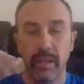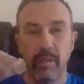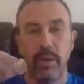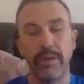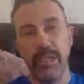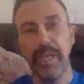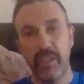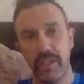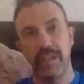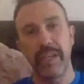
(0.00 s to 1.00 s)
Whereas
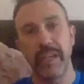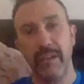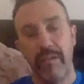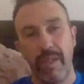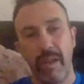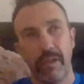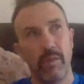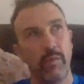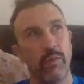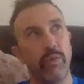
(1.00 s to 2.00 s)
actually,
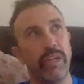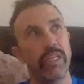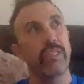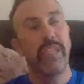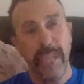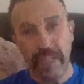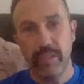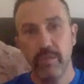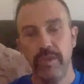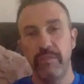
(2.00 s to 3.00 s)
we're
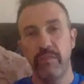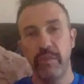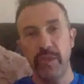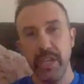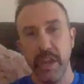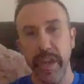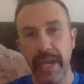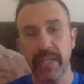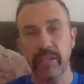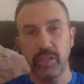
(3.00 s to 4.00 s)
continuing from a young
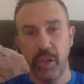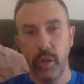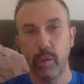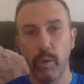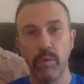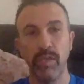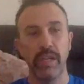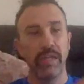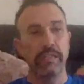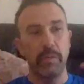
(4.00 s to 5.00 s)
age told
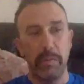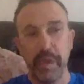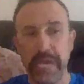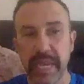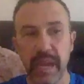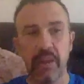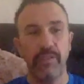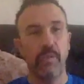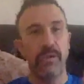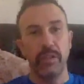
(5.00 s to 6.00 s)
to be careful